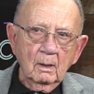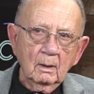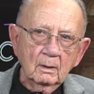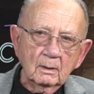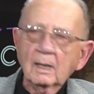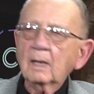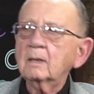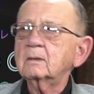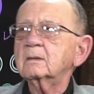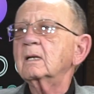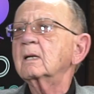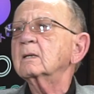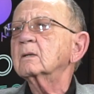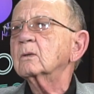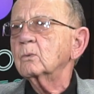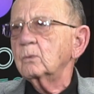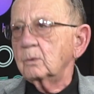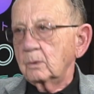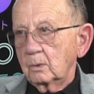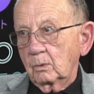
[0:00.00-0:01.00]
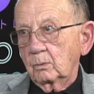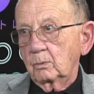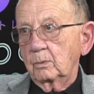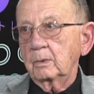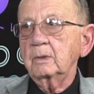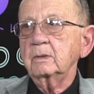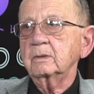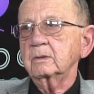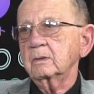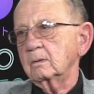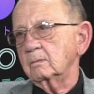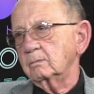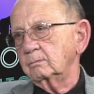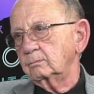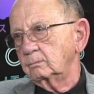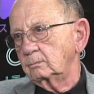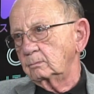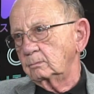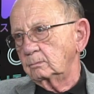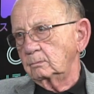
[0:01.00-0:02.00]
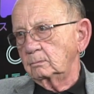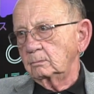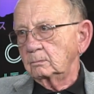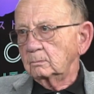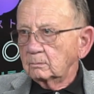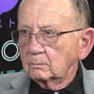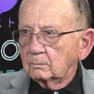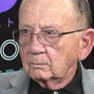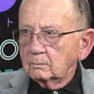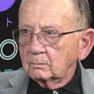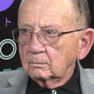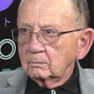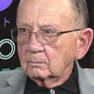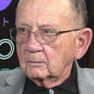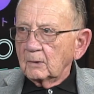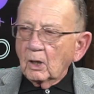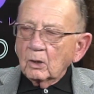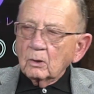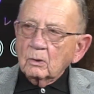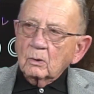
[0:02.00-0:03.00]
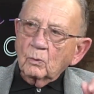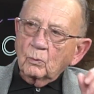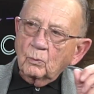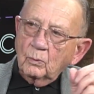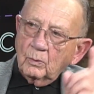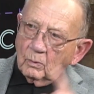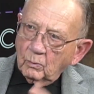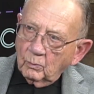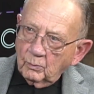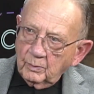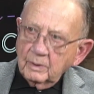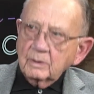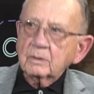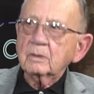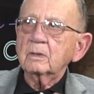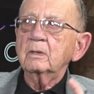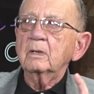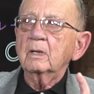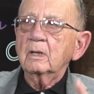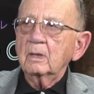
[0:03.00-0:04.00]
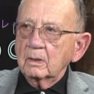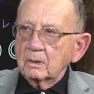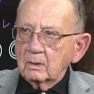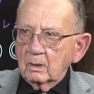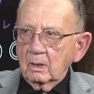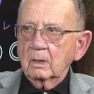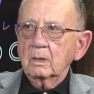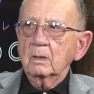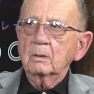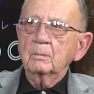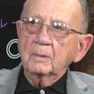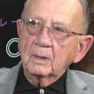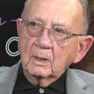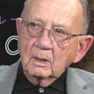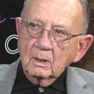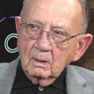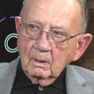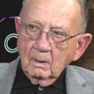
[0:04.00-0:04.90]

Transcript: That's not the real reason. The real reason they indicted me